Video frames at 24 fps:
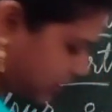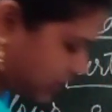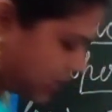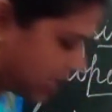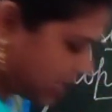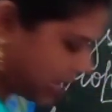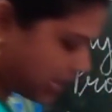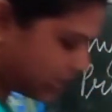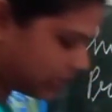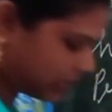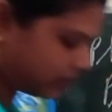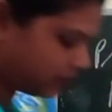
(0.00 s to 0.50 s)

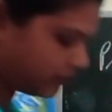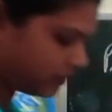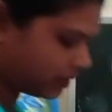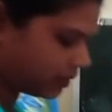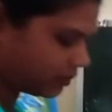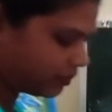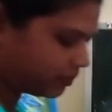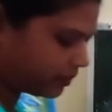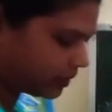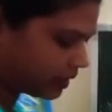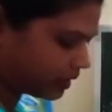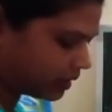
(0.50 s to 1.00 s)
will
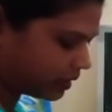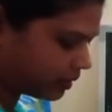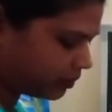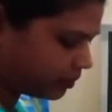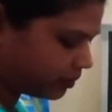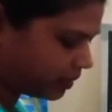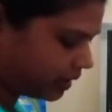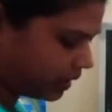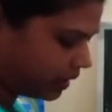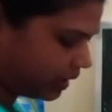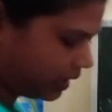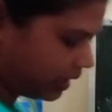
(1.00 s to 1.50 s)
be
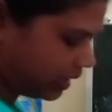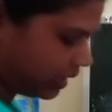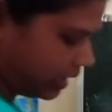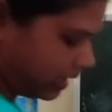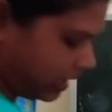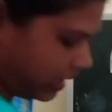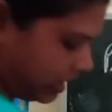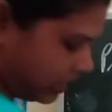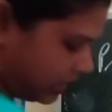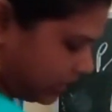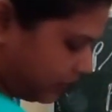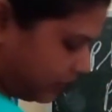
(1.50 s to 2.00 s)

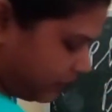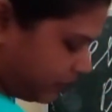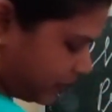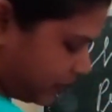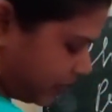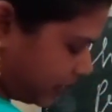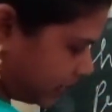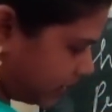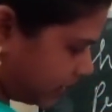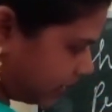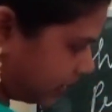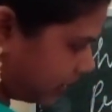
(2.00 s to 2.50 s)
liberated.
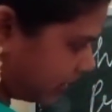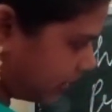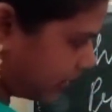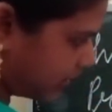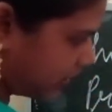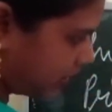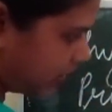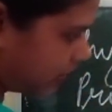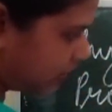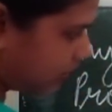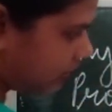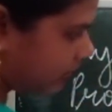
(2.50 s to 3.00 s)

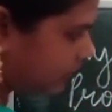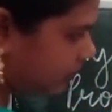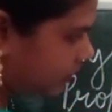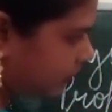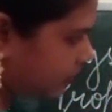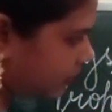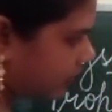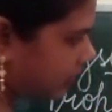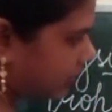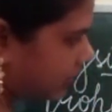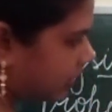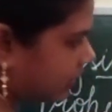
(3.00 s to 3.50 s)
So let's
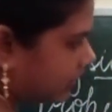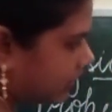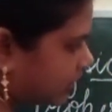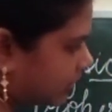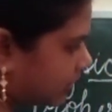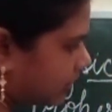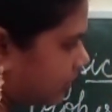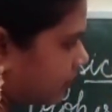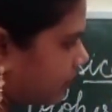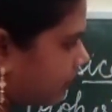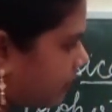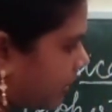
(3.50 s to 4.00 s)

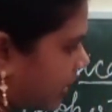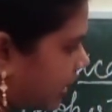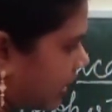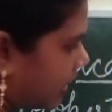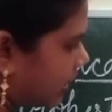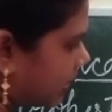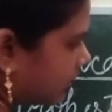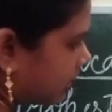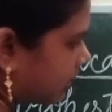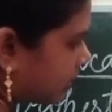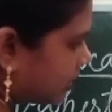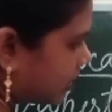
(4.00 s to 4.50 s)
balance
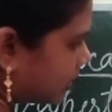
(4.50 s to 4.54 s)
this.